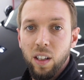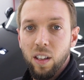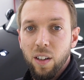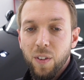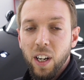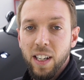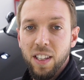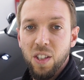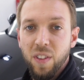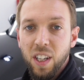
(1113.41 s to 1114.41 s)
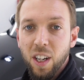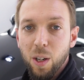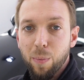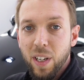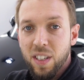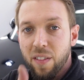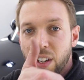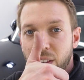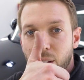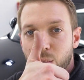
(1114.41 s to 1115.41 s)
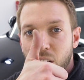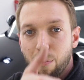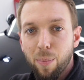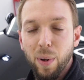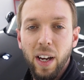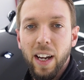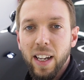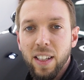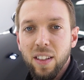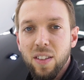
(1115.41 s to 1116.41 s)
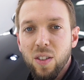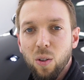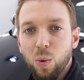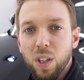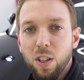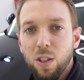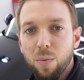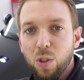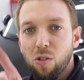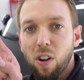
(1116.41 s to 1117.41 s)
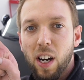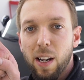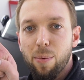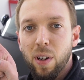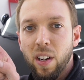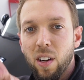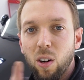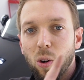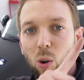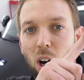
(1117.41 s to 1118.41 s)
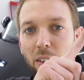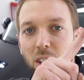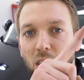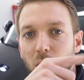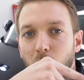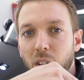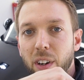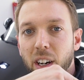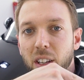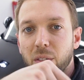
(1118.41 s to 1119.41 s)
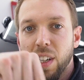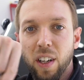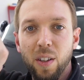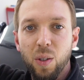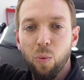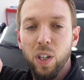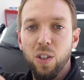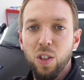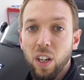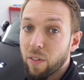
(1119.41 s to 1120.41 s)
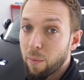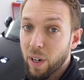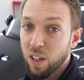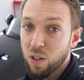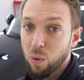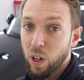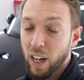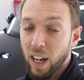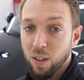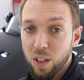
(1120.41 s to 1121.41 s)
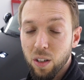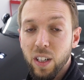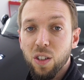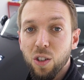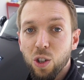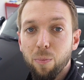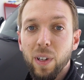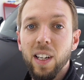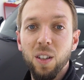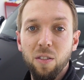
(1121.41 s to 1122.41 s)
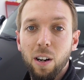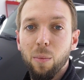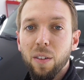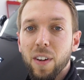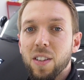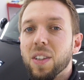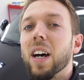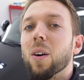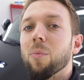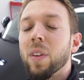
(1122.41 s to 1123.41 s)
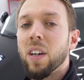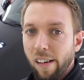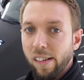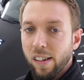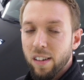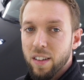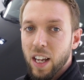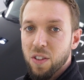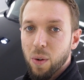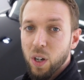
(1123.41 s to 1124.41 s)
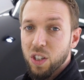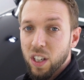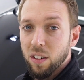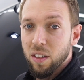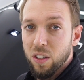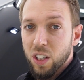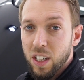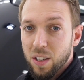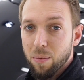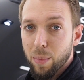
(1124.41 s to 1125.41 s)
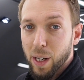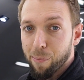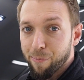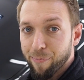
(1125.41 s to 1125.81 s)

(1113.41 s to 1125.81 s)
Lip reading: If you like this video, please give it a thumbs up and also subscribe, or have a look at one of our other videos, which, if I manage to work out how to do it, should be linked around my face now. Thanks for watching, cheers, bye.